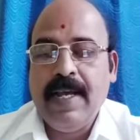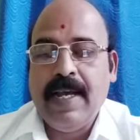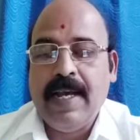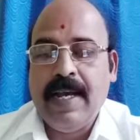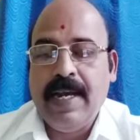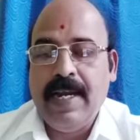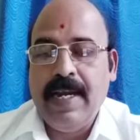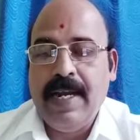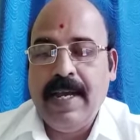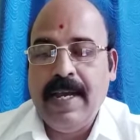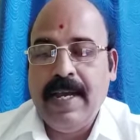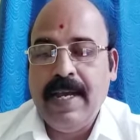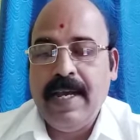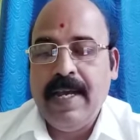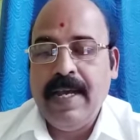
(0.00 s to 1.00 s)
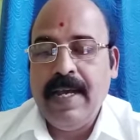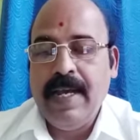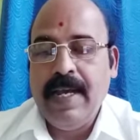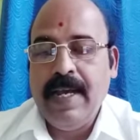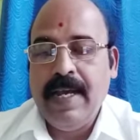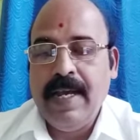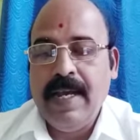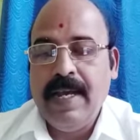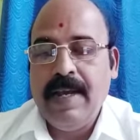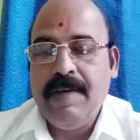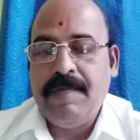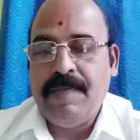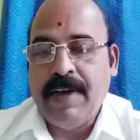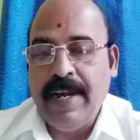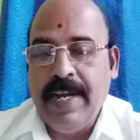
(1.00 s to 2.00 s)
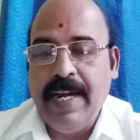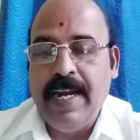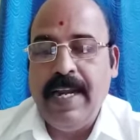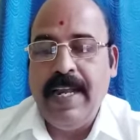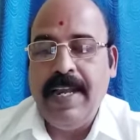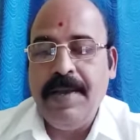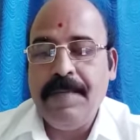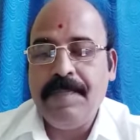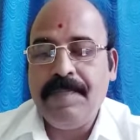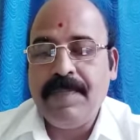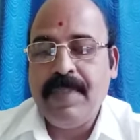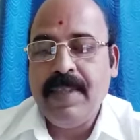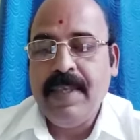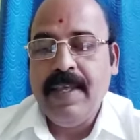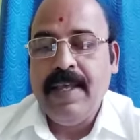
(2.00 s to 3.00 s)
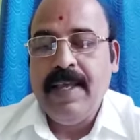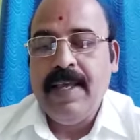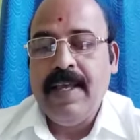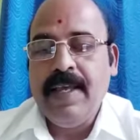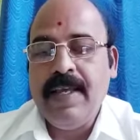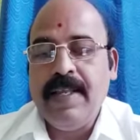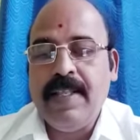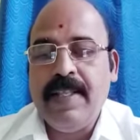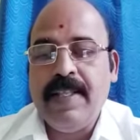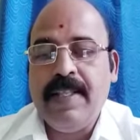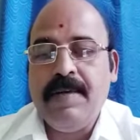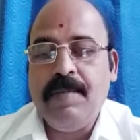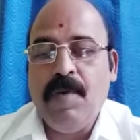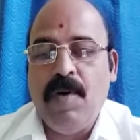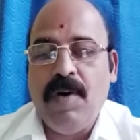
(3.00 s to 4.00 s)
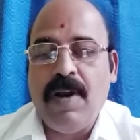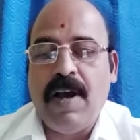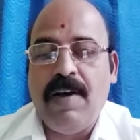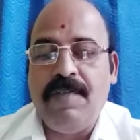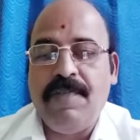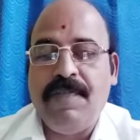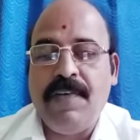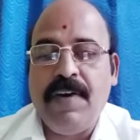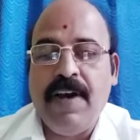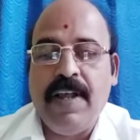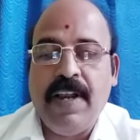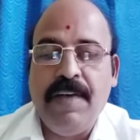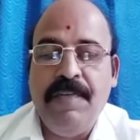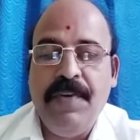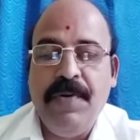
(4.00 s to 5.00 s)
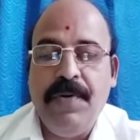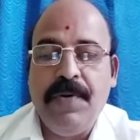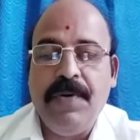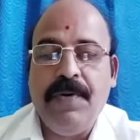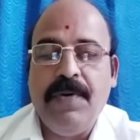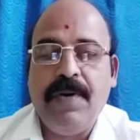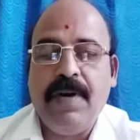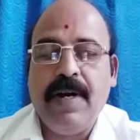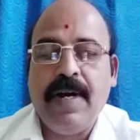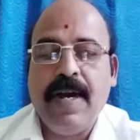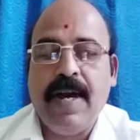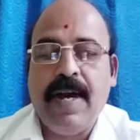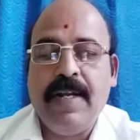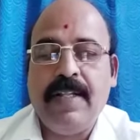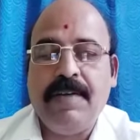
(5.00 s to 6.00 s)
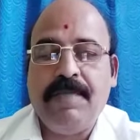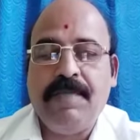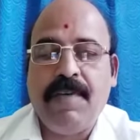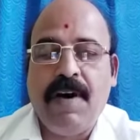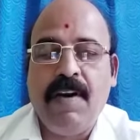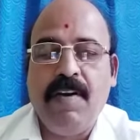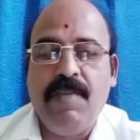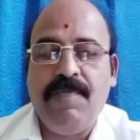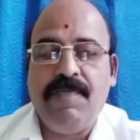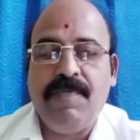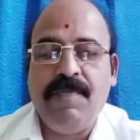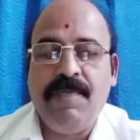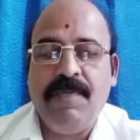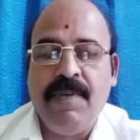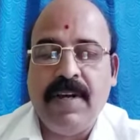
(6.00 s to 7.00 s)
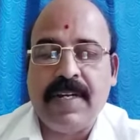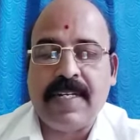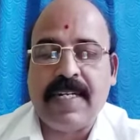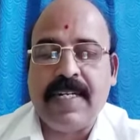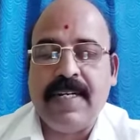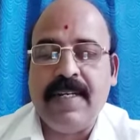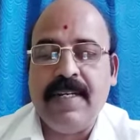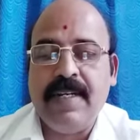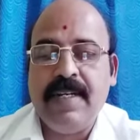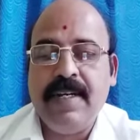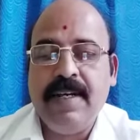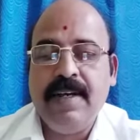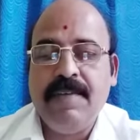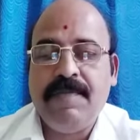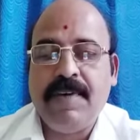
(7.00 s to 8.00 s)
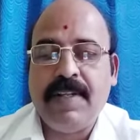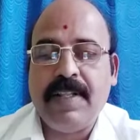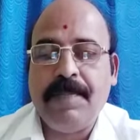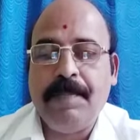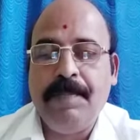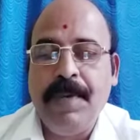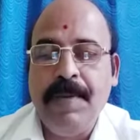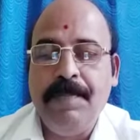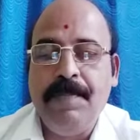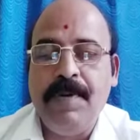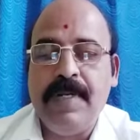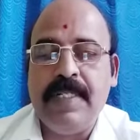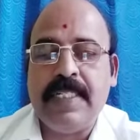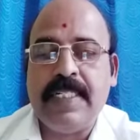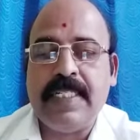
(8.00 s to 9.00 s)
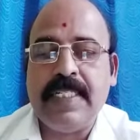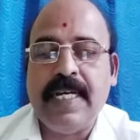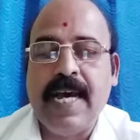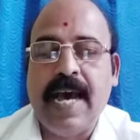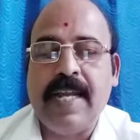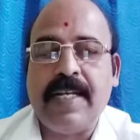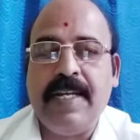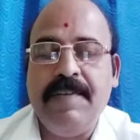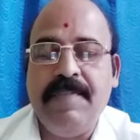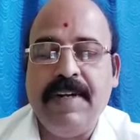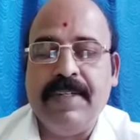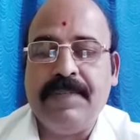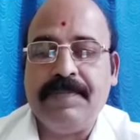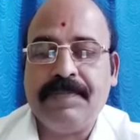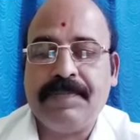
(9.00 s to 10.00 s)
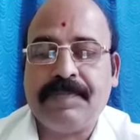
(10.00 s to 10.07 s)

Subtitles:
And finally, the mode of review and the follow-up work for the pupils are given.